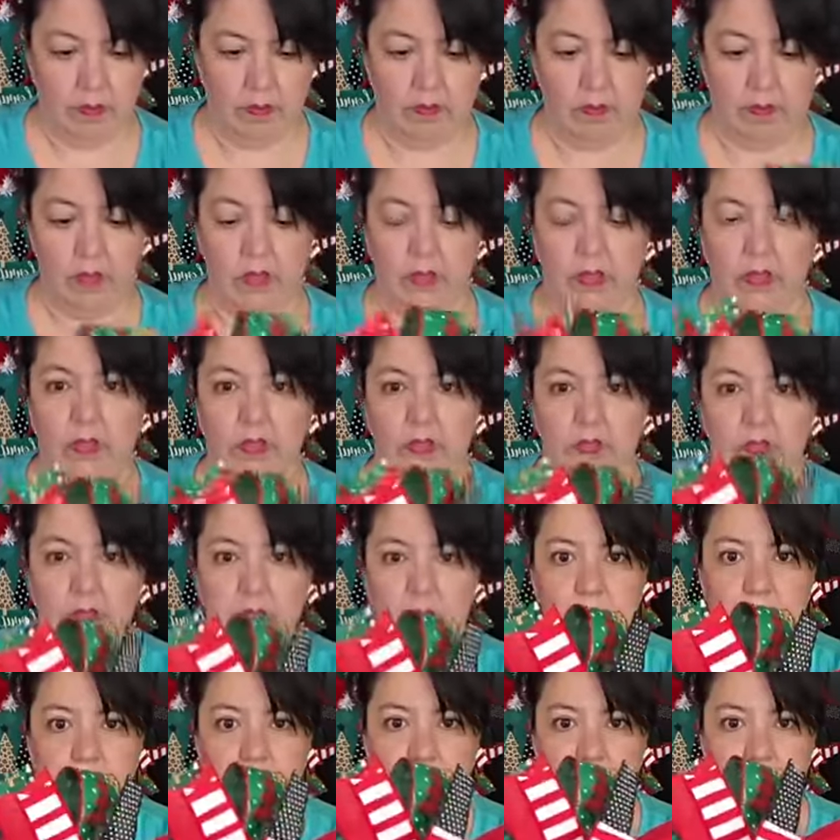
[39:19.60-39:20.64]
Look how
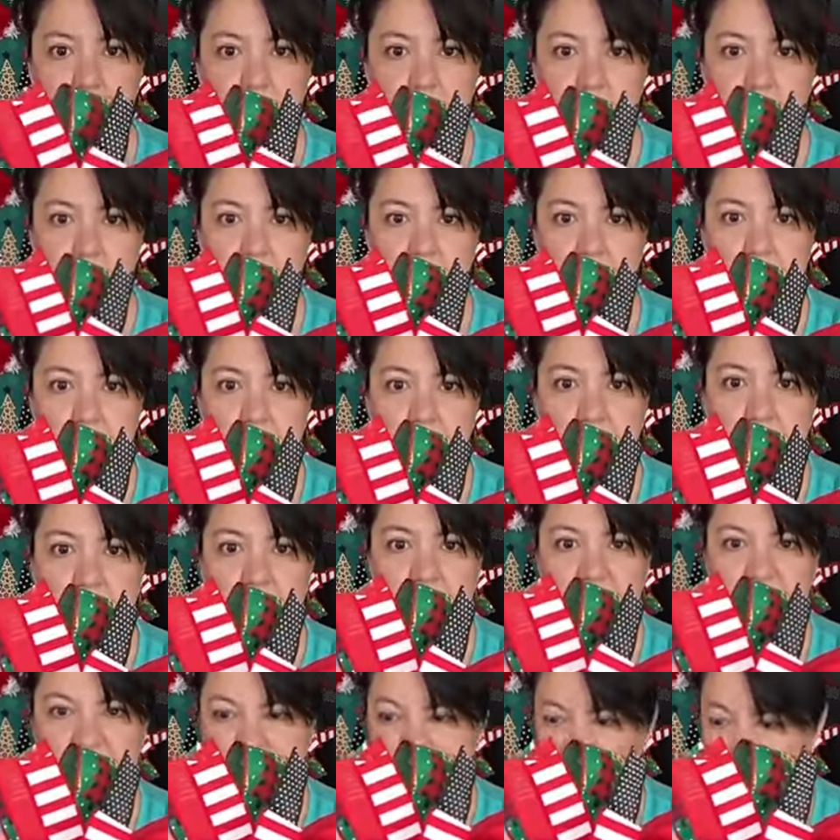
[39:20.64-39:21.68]
cute that is.
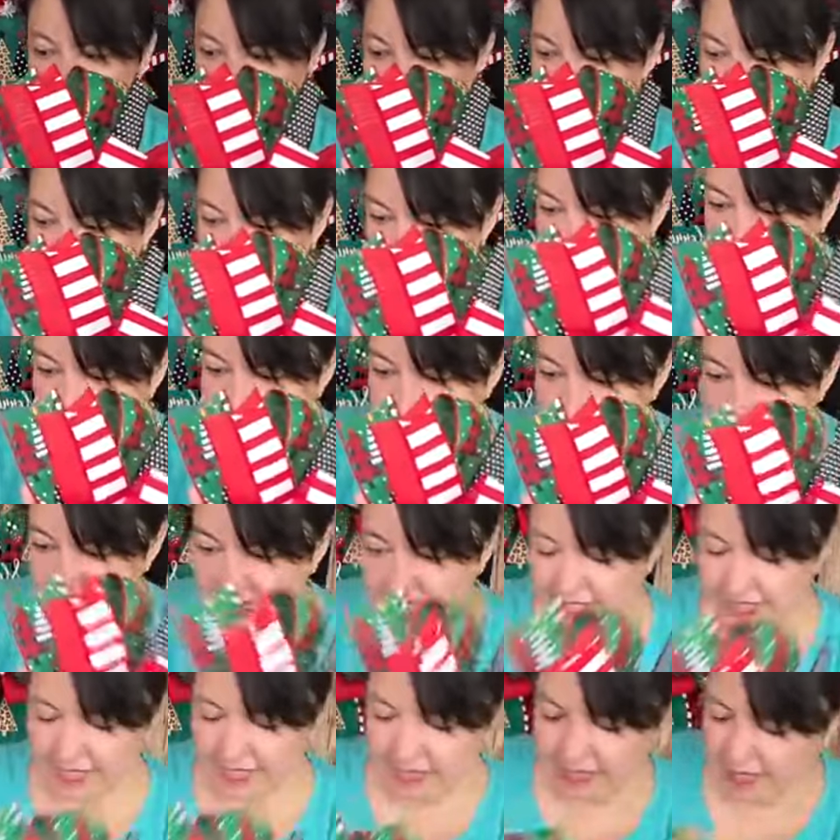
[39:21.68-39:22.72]
Right? Isn't that just
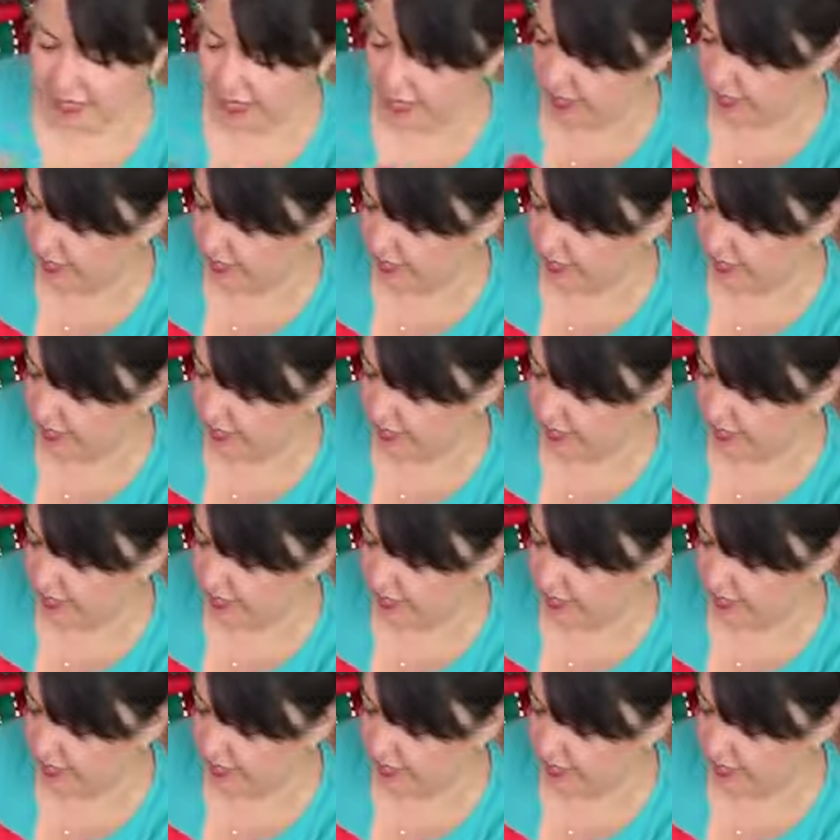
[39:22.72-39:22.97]
the cutest